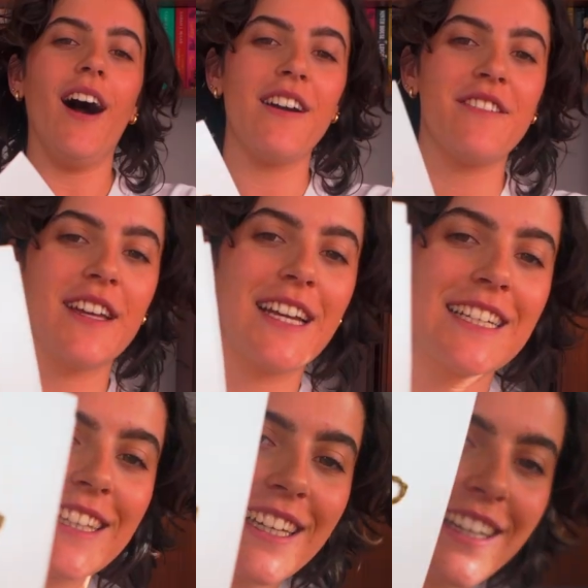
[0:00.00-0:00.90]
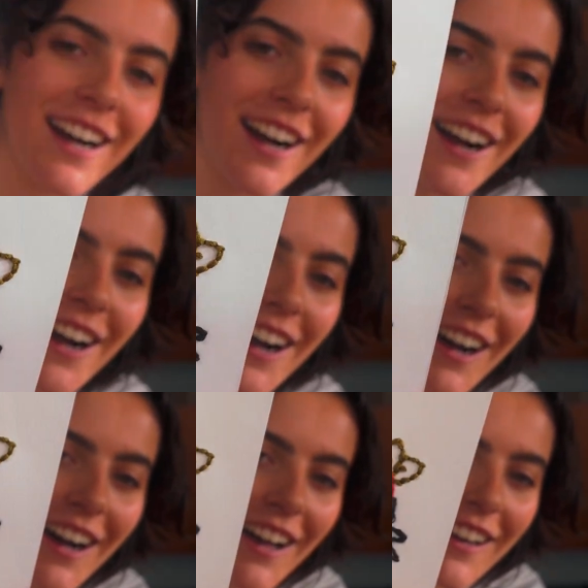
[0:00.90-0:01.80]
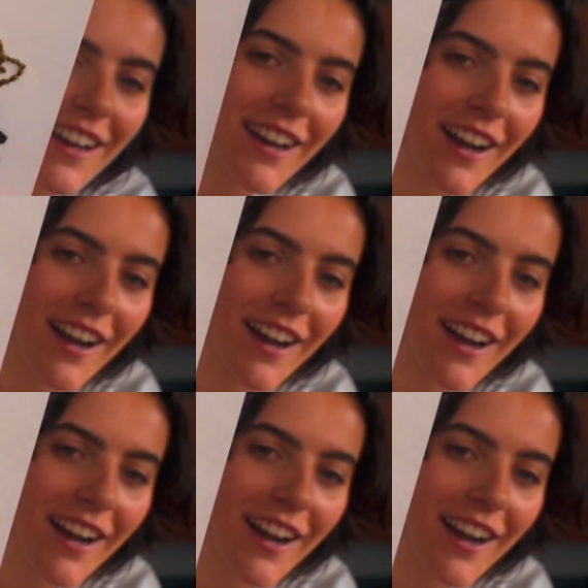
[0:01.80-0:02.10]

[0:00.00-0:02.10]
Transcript: I finished the card!